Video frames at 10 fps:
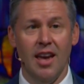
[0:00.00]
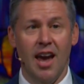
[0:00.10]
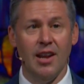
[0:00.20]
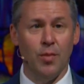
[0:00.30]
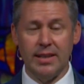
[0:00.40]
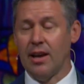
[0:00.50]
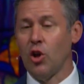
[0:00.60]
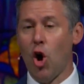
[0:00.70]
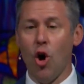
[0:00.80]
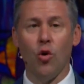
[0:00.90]
And he went down
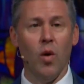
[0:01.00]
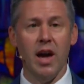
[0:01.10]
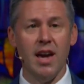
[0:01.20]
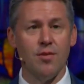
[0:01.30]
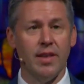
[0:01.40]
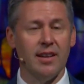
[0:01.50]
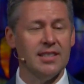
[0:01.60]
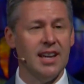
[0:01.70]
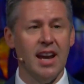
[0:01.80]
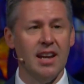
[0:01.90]
the hallway without
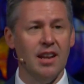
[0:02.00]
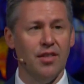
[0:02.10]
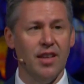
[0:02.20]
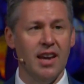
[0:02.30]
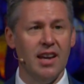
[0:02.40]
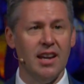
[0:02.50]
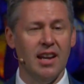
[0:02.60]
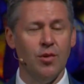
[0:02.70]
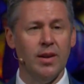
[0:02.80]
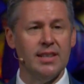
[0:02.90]
saying anything,
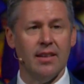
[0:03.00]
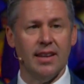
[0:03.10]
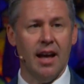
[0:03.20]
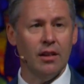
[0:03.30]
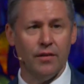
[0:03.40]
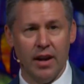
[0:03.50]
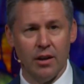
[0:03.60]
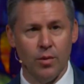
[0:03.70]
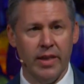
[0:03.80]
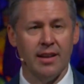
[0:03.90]
and he went down the
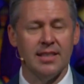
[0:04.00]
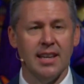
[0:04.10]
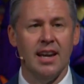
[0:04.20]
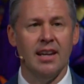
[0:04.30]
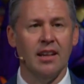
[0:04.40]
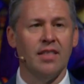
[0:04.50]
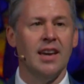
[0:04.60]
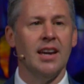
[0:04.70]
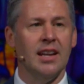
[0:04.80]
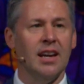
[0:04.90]
elevator without saying
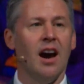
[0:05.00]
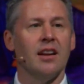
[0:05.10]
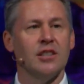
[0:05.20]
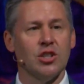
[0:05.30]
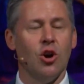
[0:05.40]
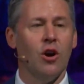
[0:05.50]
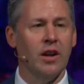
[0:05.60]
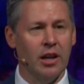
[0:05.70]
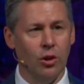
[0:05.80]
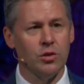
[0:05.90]
anything, and he got in his car,
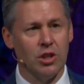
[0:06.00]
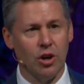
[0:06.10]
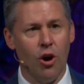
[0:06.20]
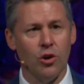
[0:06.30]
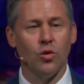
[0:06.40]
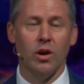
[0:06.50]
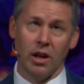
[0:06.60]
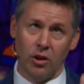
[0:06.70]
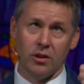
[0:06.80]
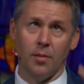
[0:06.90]
and he closed the car door, and
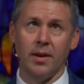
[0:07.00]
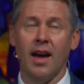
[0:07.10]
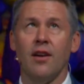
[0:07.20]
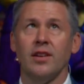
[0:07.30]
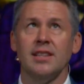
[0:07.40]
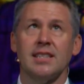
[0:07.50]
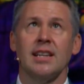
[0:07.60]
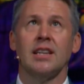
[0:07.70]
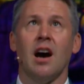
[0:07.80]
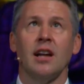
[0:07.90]
he looked up in heaven, and he
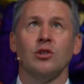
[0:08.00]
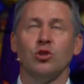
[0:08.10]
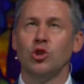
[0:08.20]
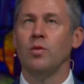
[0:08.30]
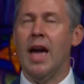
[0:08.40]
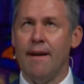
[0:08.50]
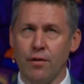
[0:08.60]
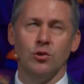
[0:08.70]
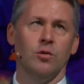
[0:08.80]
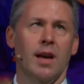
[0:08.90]
said, "God, don't you
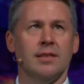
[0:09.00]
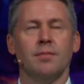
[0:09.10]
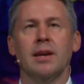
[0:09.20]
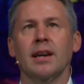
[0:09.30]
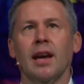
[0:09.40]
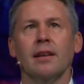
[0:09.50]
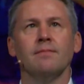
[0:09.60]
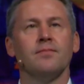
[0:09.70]
ever do that to me again."